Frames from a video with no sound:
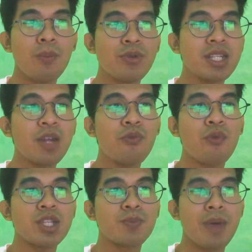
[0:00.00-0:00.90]
Positive
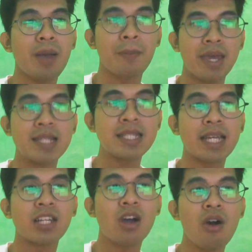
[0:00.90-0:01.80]
feedback means
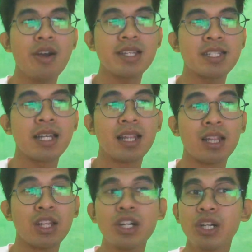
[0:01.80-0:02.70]
encourage
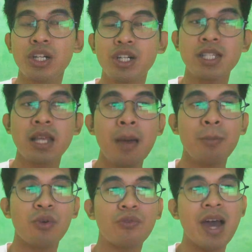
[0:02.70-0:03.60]
learners,
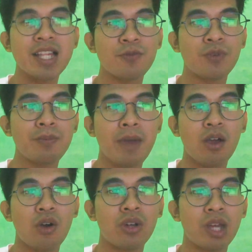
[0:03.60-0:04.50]
provides
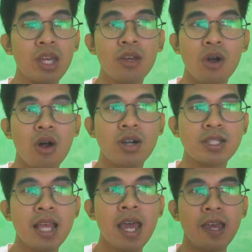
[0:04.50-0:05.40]
feedback on
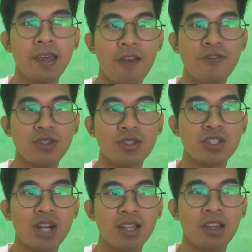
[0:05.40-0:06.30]
errors, gives
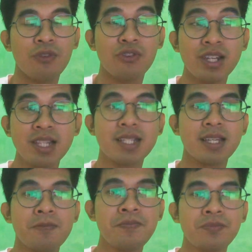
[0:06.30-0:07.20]
constructive
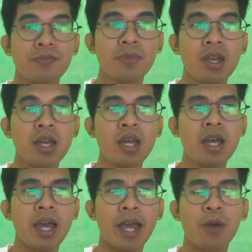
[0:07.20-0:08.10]
criticism.
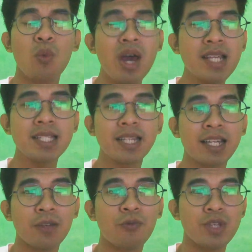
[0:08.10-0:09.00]
And what is
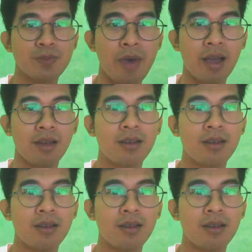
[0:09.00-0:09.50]
negative feedback?